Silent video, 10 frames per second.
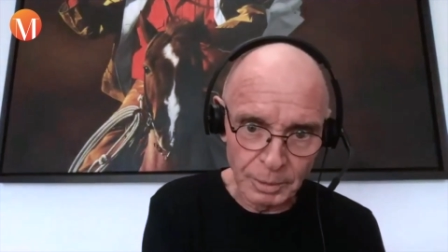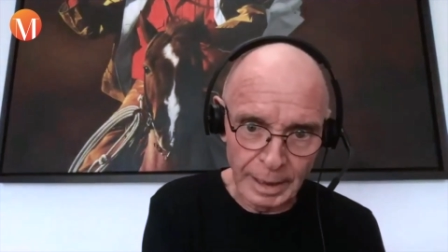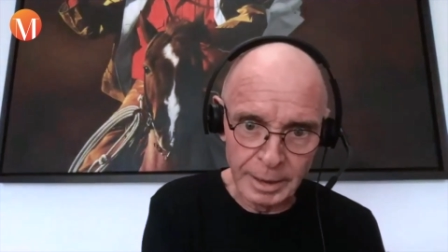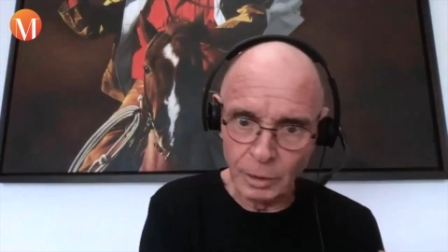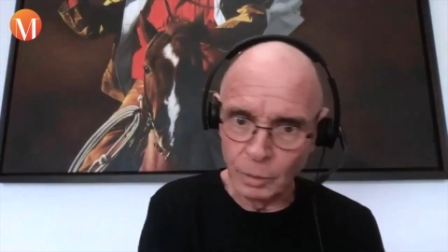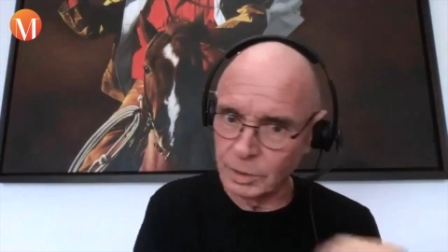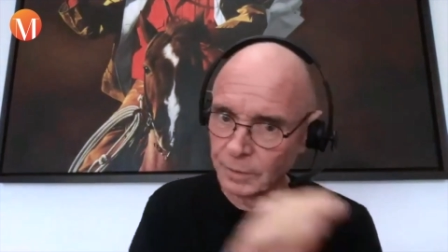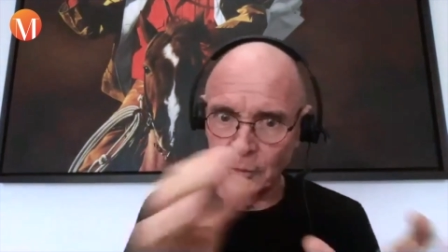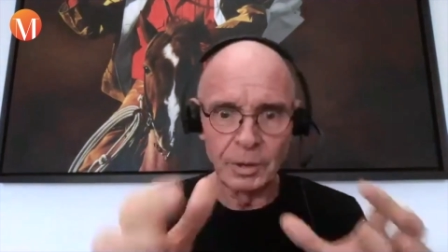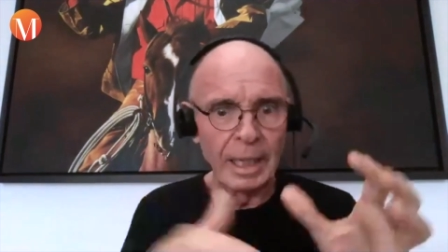Right?
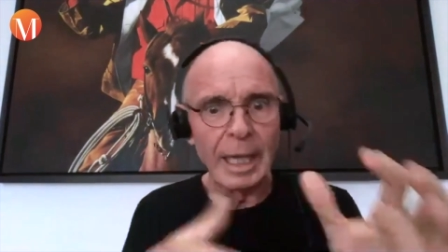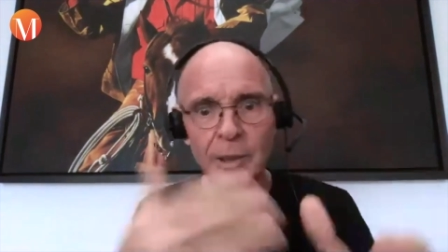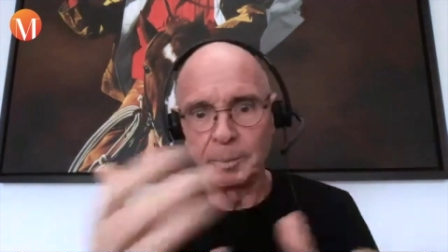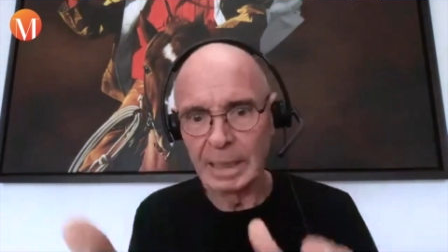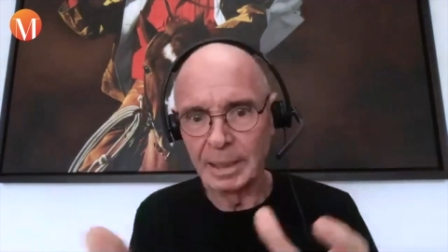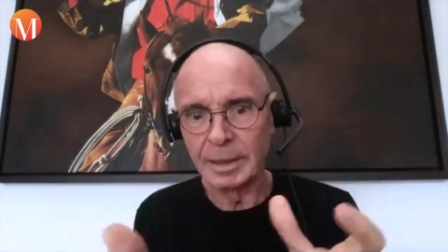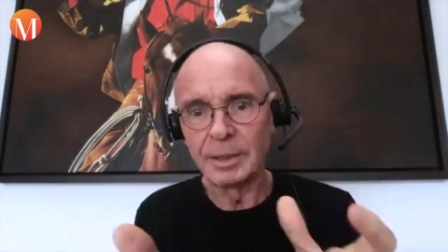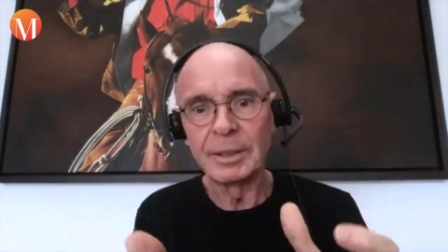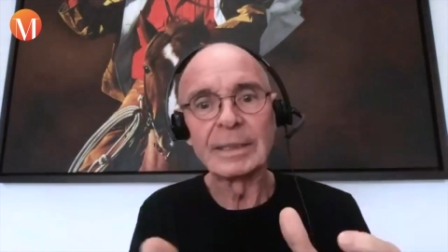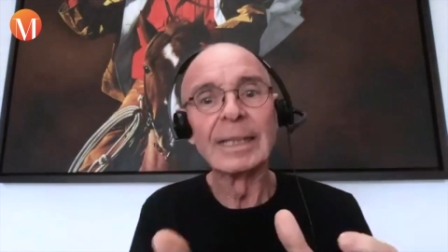Also for
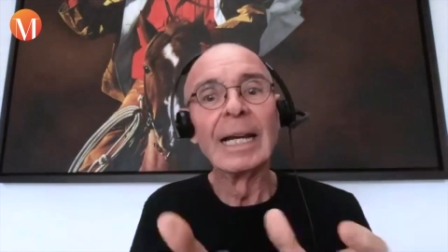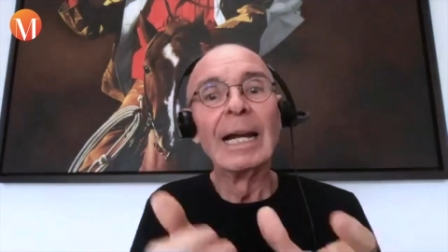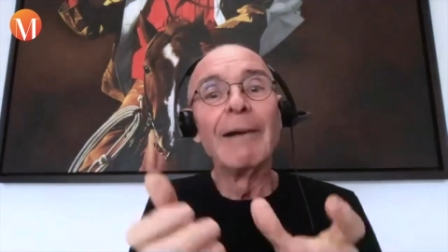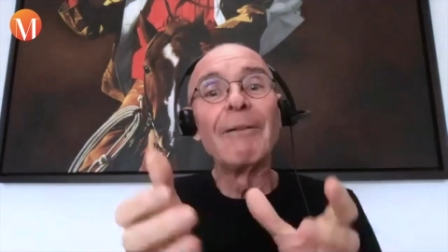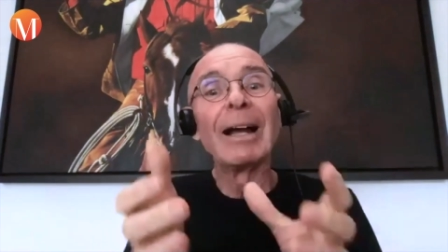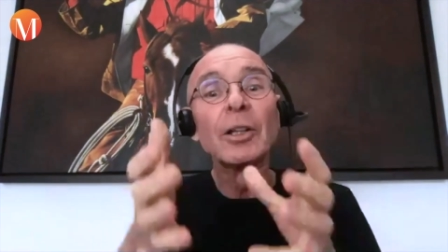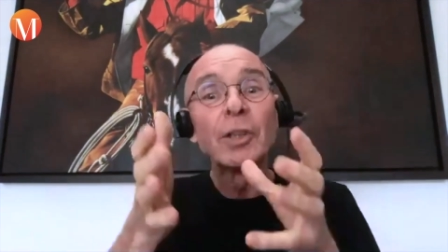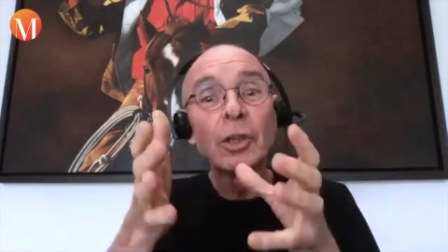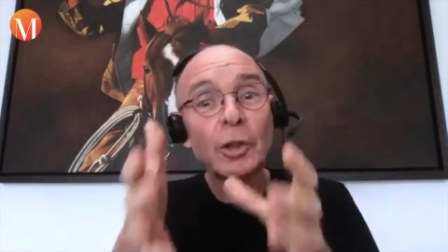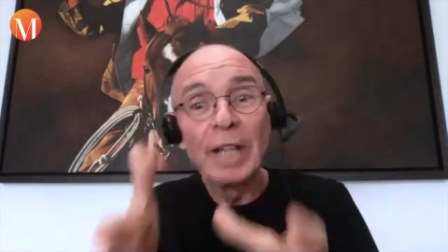liability reason. Well,
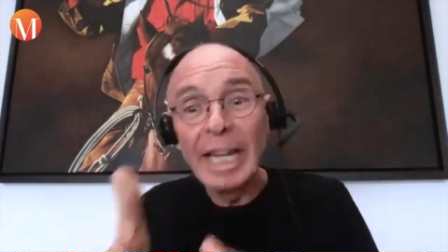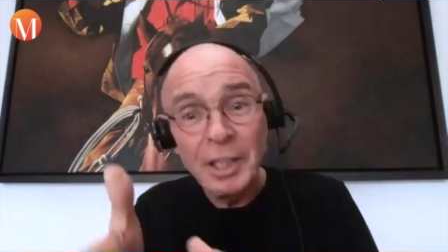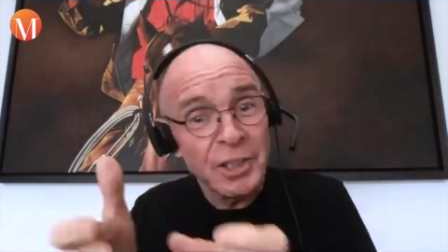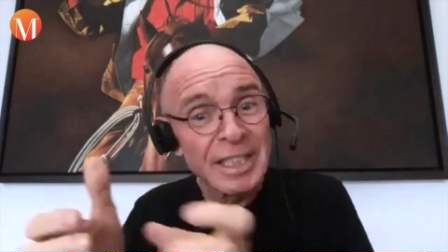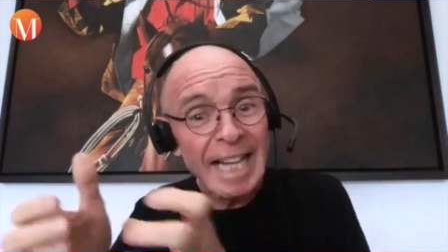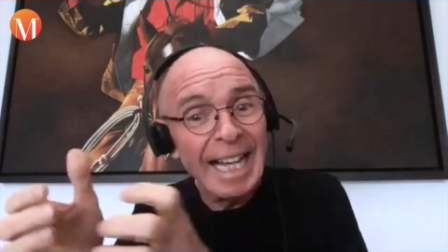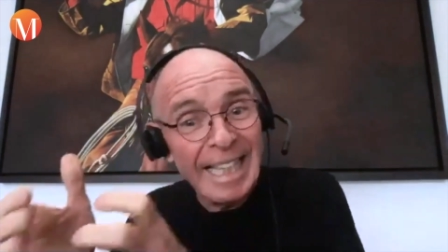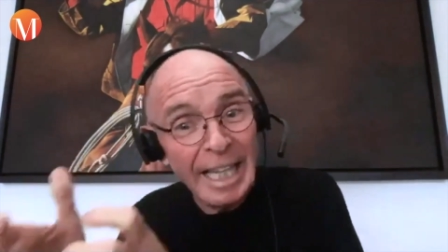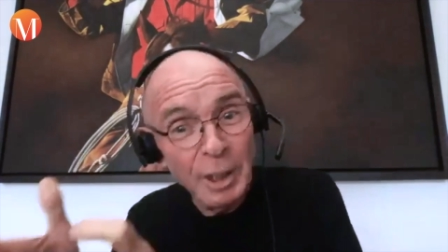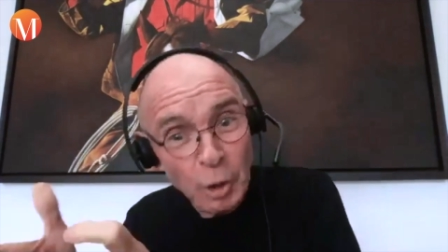the donations I
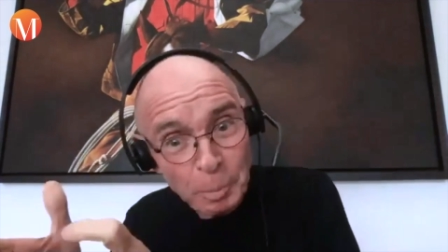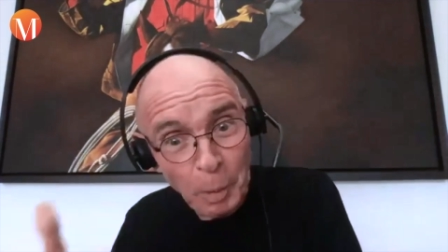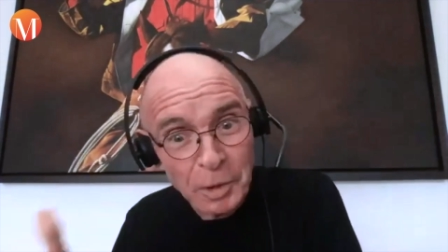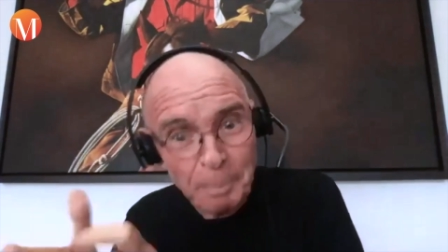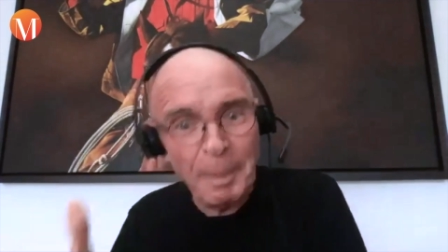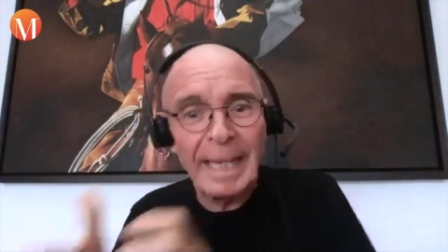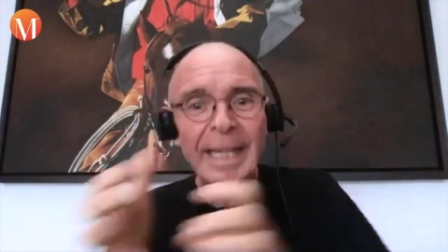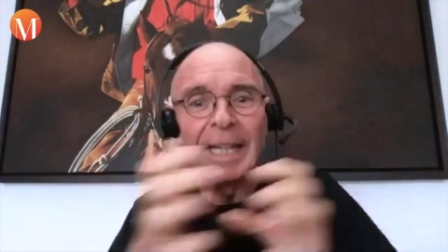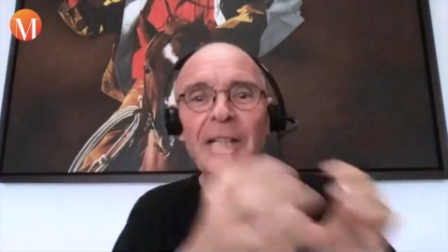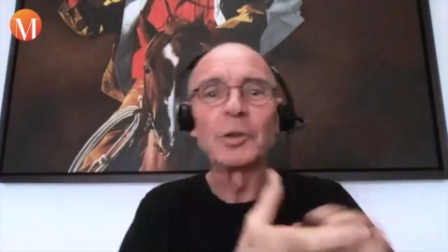cannot put
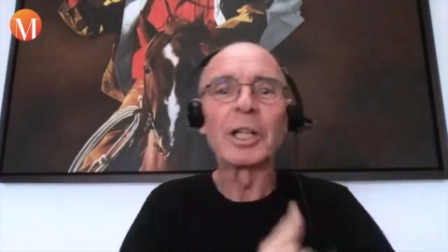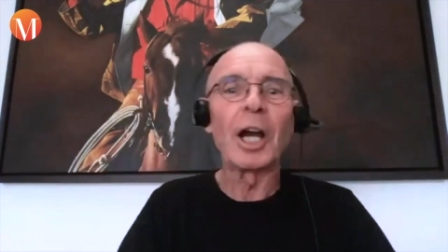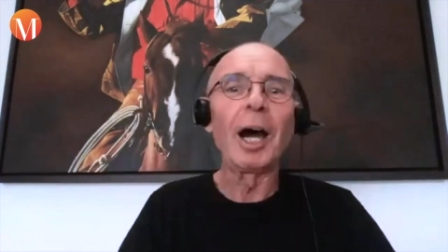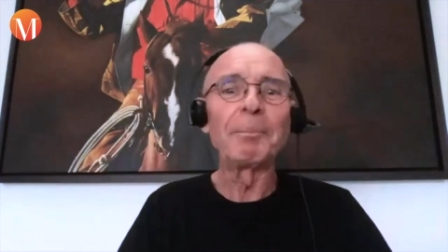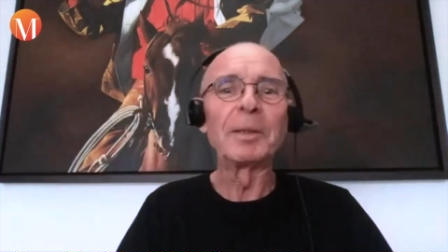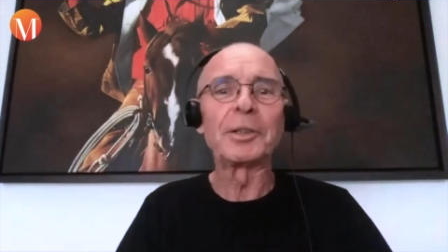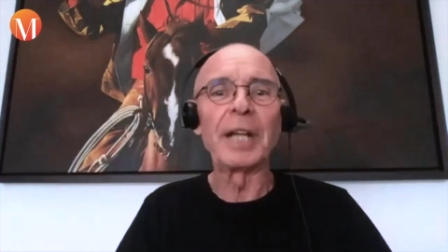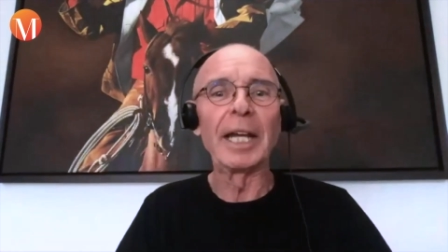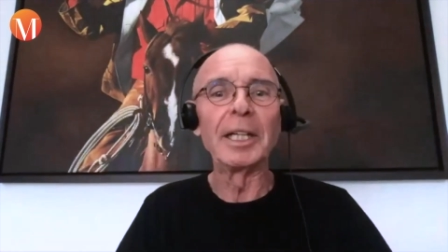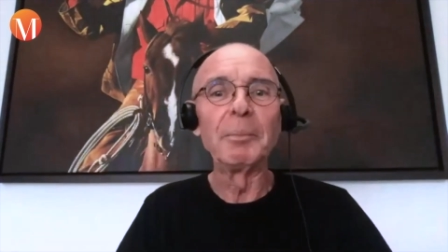back into the
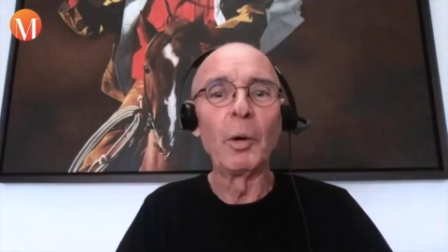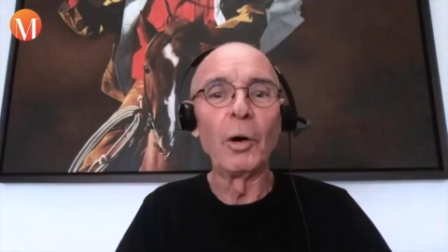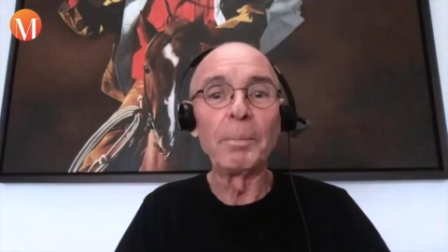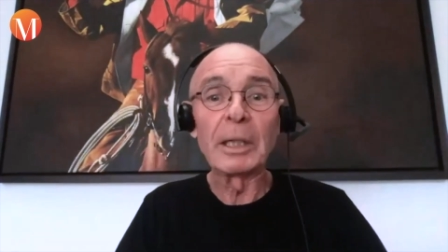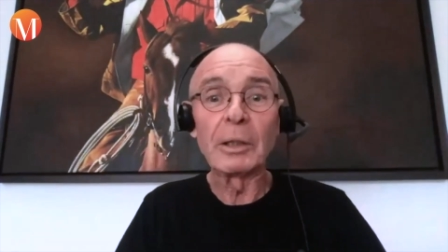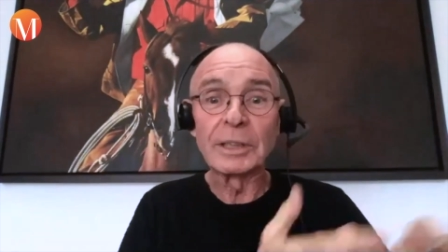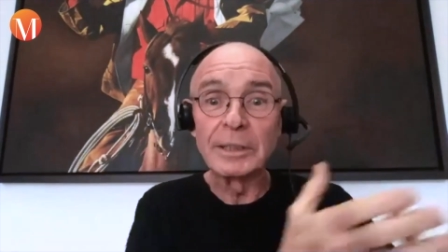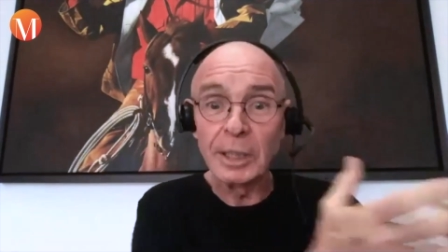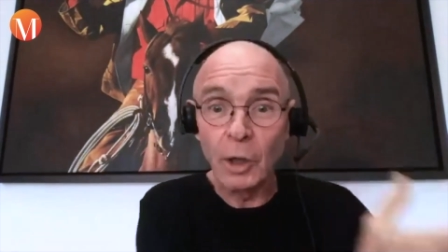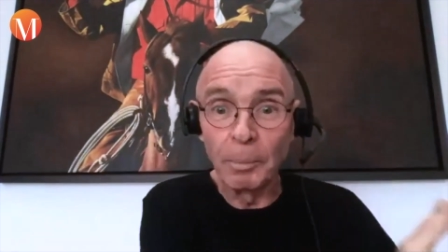carpentry anymore because
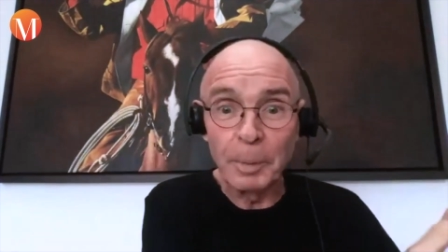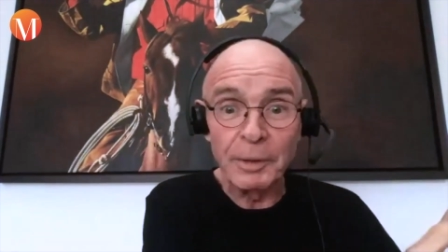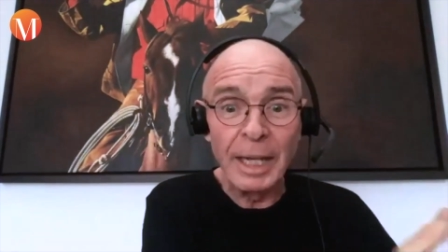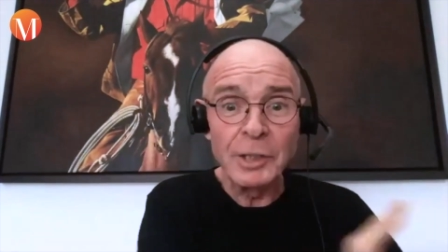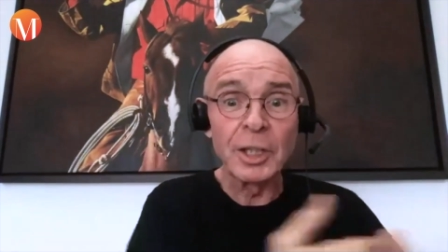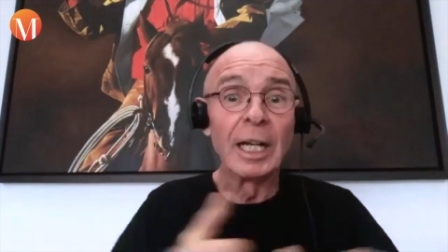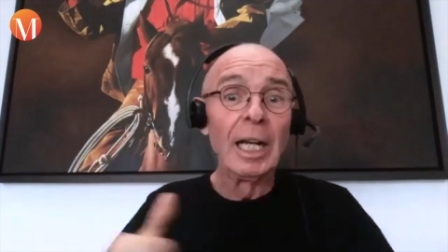it's a corporation.